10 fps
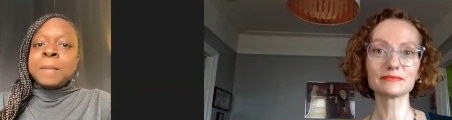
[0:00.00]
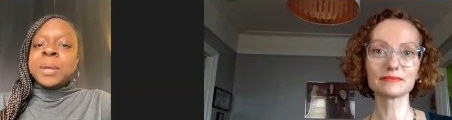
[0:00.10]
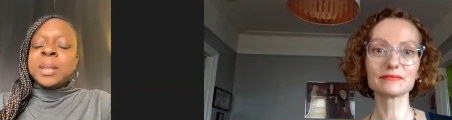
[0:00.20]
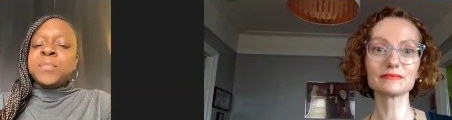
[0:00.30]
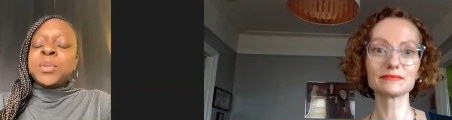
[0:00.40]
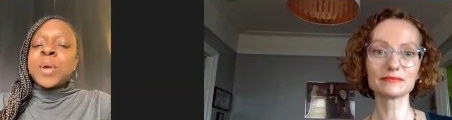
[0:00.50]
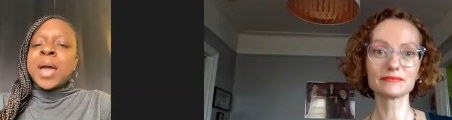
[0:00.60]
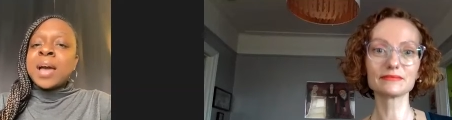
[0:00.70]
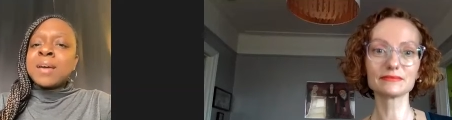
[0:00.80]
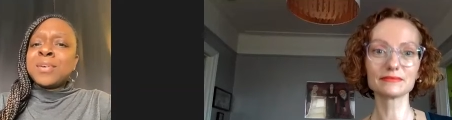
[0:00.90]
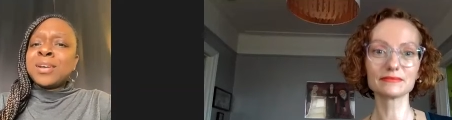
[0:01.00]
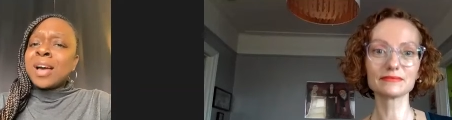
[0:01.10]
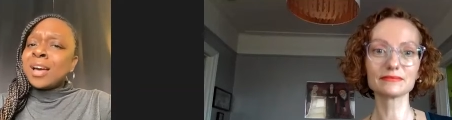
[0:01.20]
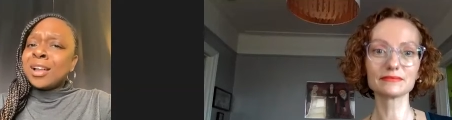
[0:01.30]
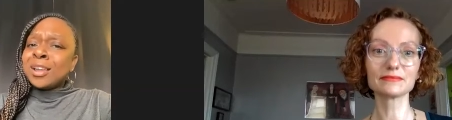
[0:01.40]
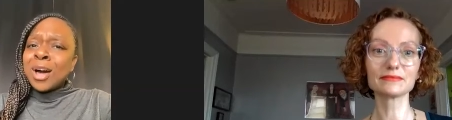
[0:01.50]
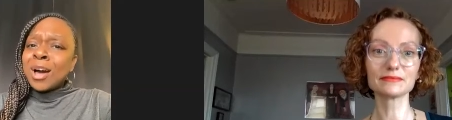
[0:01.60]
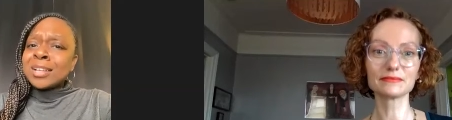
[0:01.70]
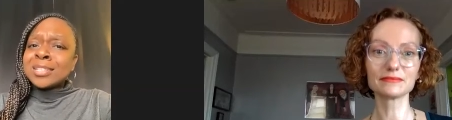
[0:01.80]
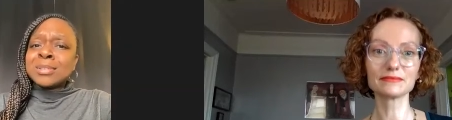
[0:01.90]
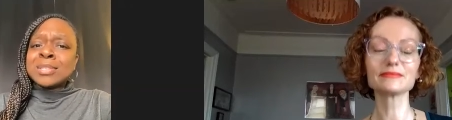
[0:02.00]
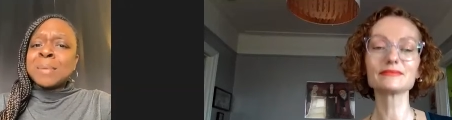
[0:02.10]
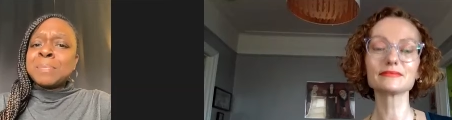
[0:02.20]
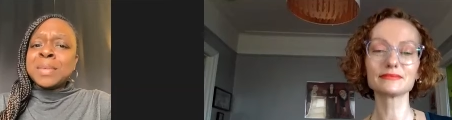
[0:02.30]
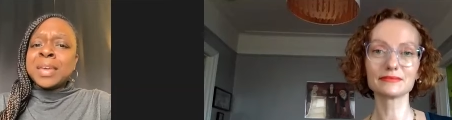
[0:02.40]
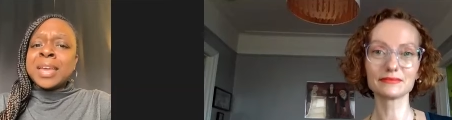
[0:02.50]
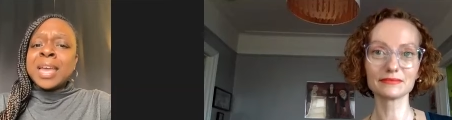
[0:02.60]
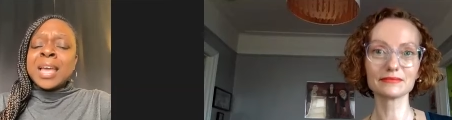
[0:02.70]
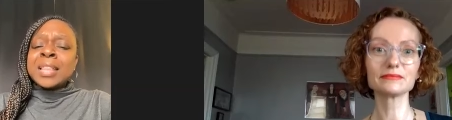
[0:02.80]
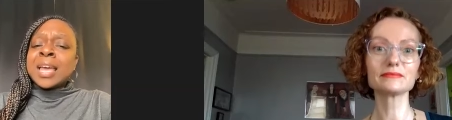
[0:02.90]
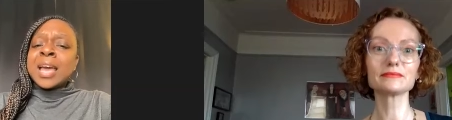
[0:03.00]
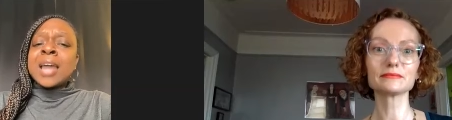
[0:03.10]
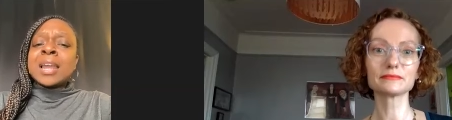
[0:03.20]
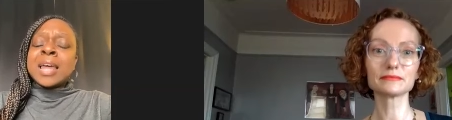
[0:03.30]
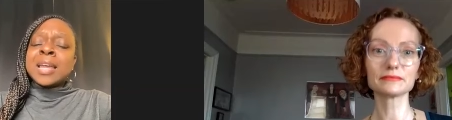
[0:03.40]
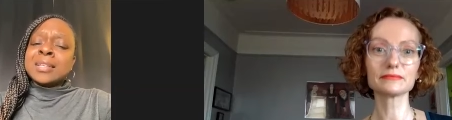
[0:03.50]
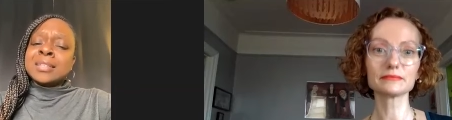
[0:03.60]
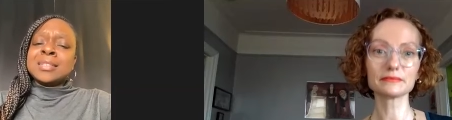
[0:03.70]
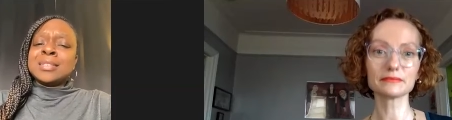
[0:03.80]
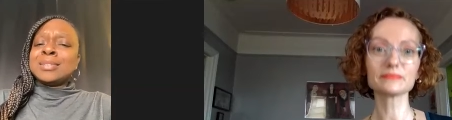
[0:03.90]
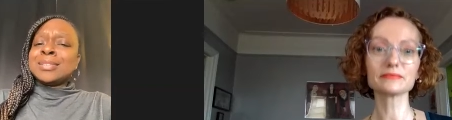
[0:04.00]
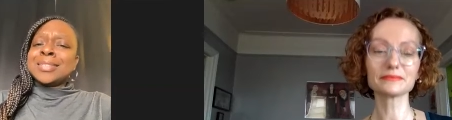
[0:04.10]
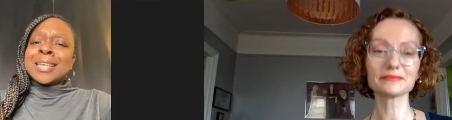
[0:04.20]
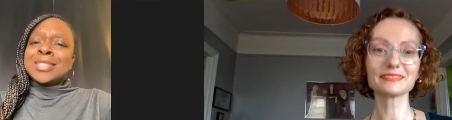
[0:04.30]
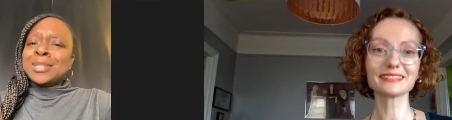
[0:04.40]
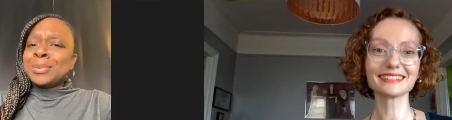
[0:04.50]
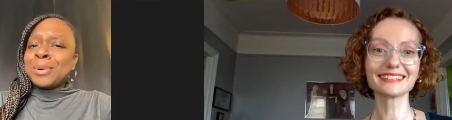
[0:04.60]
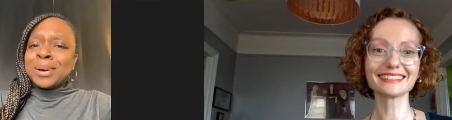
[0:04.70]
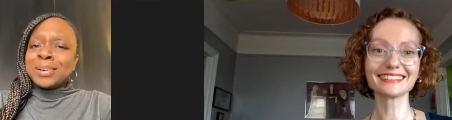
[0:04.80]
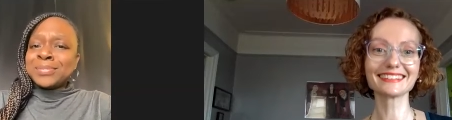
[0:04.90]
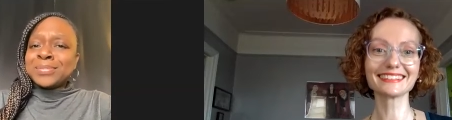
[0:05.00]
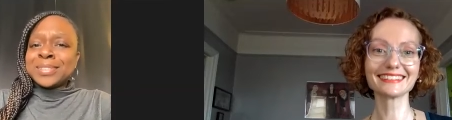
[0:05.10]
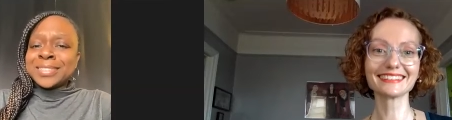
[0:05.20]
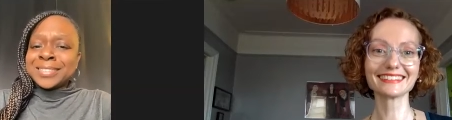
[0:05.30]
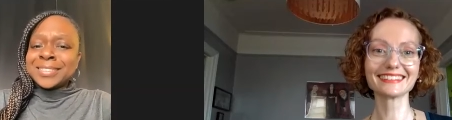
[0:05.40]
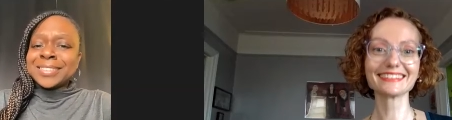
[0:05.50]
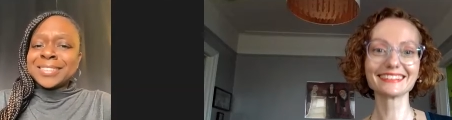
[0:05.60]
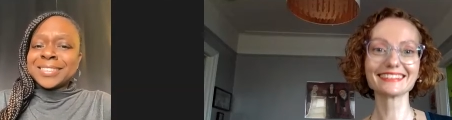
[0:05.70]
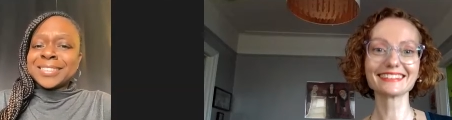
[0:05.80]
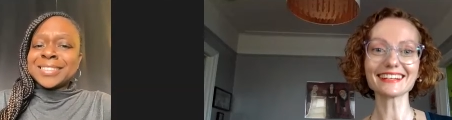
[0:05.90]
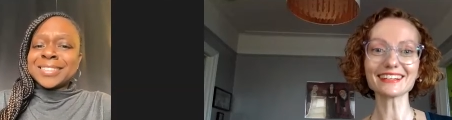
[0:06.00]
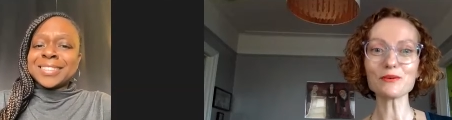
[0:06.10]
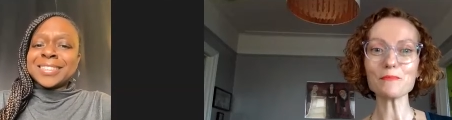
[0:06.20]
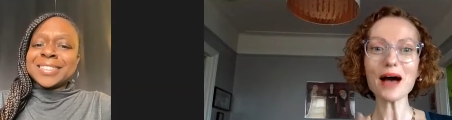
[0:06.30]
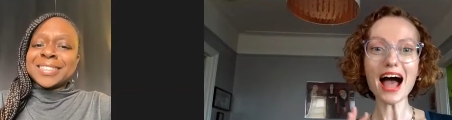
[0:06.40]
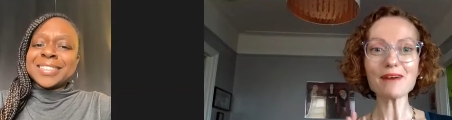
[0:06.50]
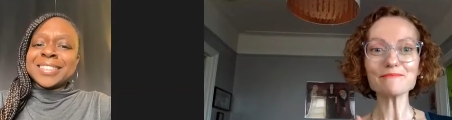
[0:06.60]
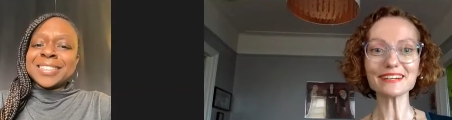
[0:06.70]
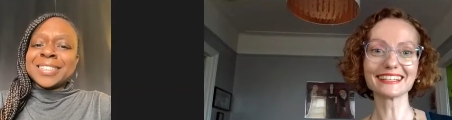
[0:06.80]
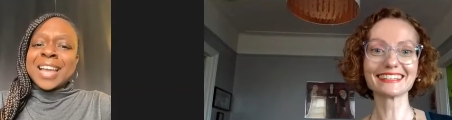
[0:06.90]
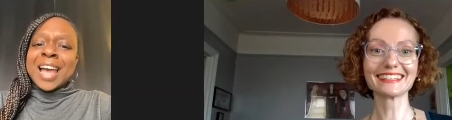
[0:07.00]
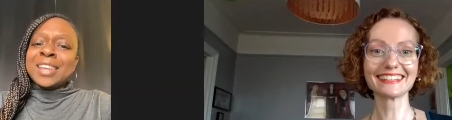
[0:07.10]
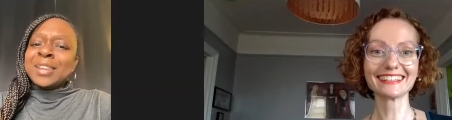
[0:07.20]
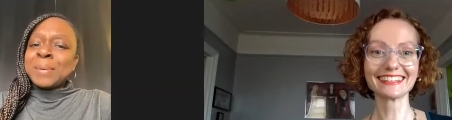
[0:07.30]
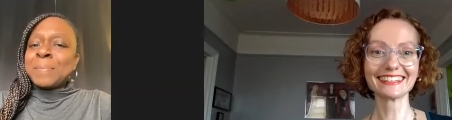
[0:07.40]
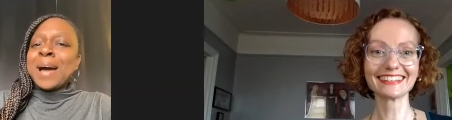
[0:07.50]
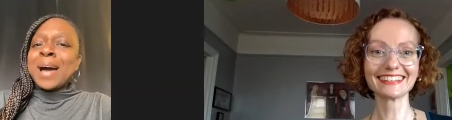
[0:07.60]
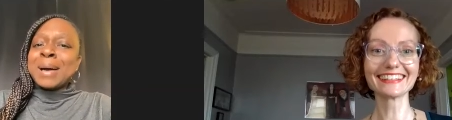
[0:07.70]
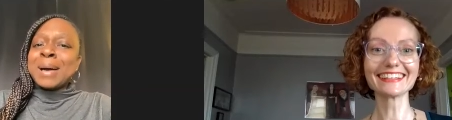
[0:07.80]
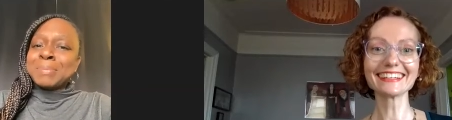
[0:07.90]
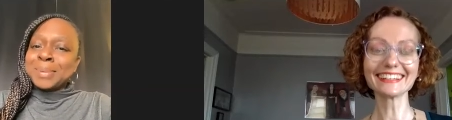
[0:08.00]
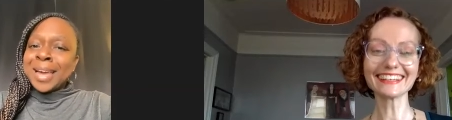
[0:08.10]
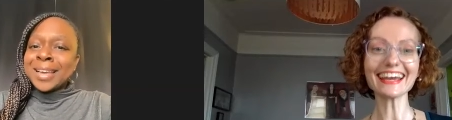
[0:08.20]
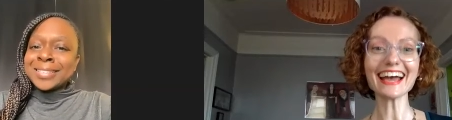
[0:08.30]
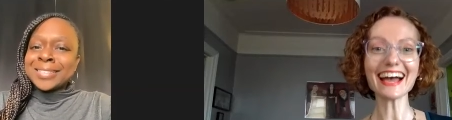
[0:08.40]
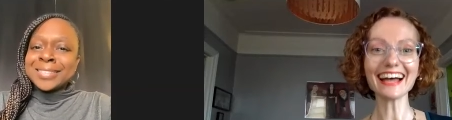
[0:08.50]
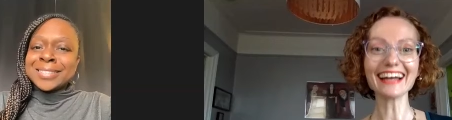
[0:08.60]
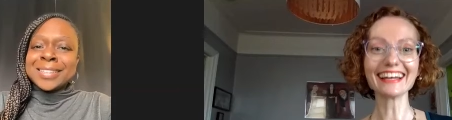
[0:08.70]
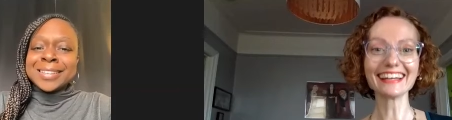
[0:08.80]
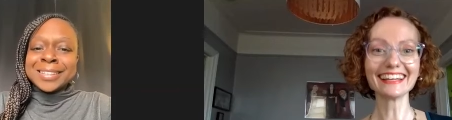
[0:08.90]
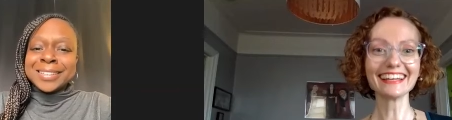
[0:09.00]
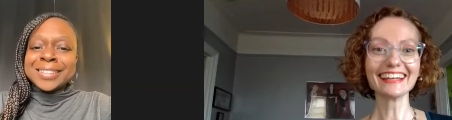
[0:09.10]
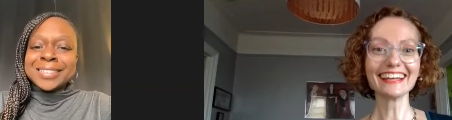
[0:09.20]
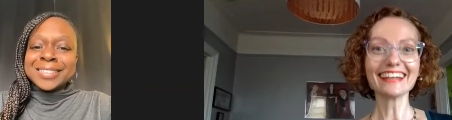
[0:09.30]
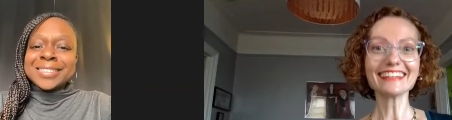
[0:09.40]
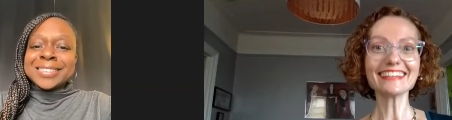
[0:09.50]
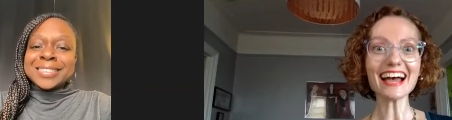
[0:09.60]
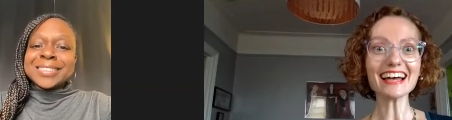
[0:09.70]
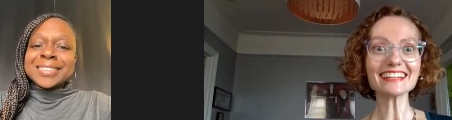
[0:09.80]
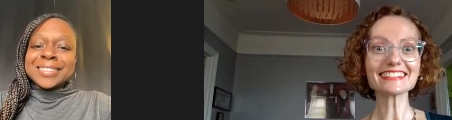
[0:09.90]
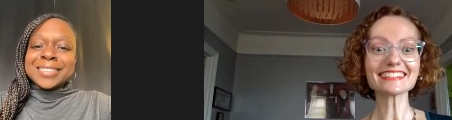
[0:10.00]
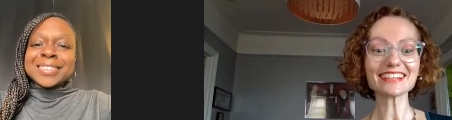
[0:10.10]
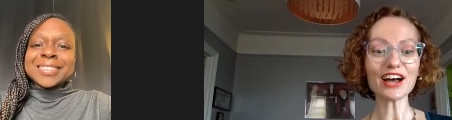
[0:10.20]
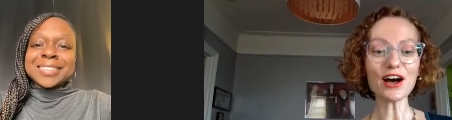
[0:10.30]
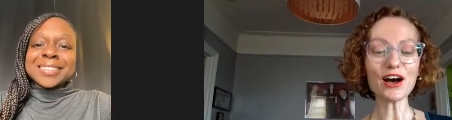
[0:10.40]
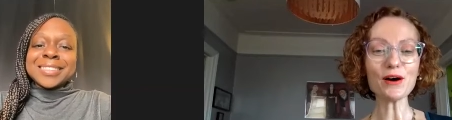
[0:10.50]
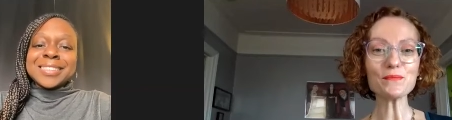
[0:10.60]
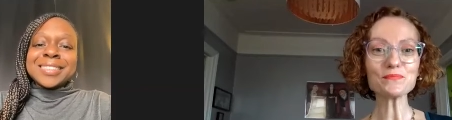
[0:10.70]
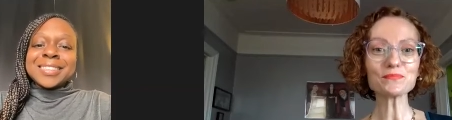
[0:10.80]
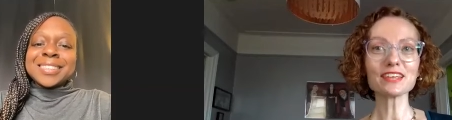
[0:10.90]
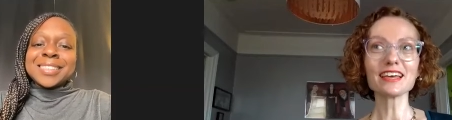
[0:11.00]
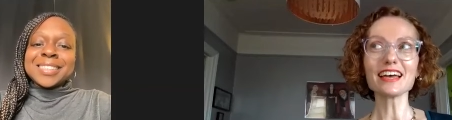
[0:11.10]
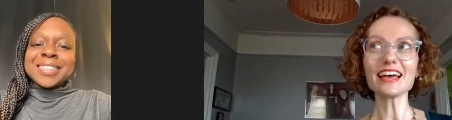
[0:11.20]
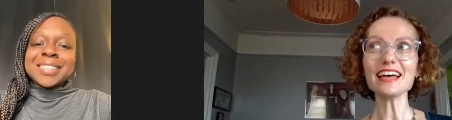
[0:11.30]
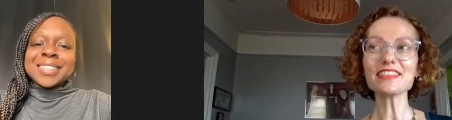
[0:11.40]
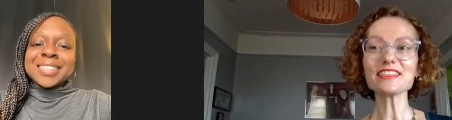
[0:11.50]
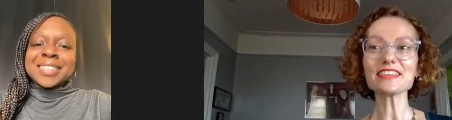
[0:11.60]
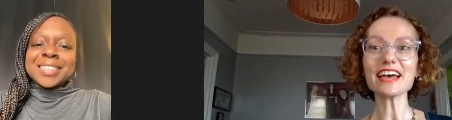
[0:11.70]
Speaker 1: but if you have a, a gloss or something that kind of like sets you off,
Speaker 2: like a little pop. A little pop, yes. Yes. Um, and